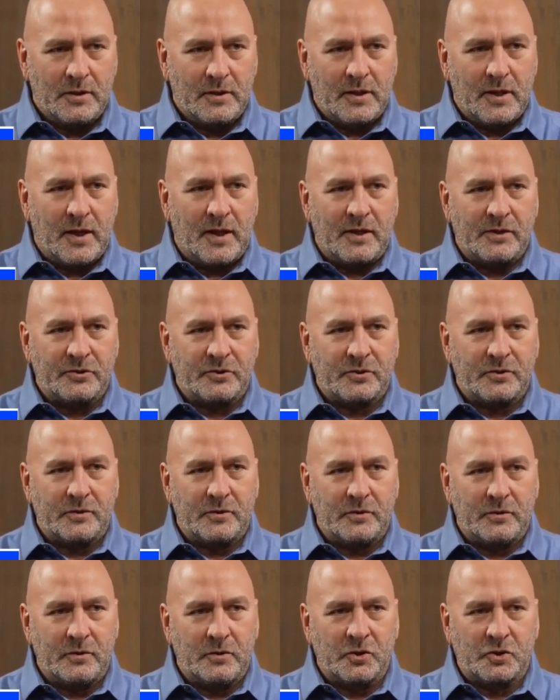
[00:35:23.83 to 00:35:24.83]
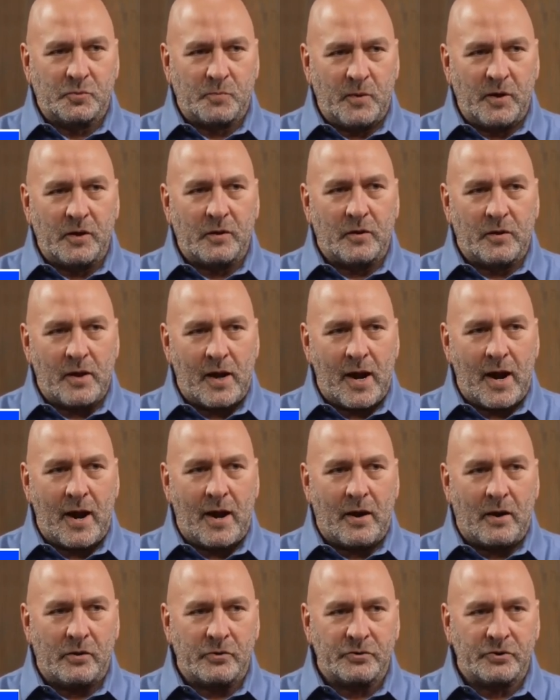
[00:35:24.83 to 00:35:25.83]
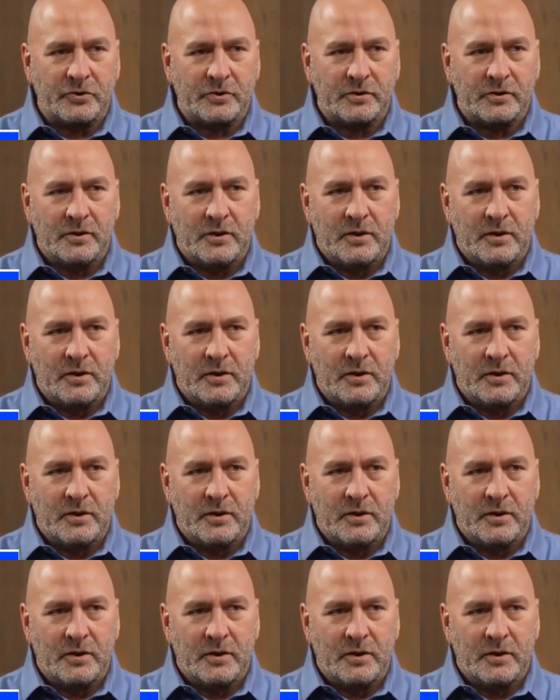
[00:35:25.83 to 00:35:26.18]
as the Speaker of the House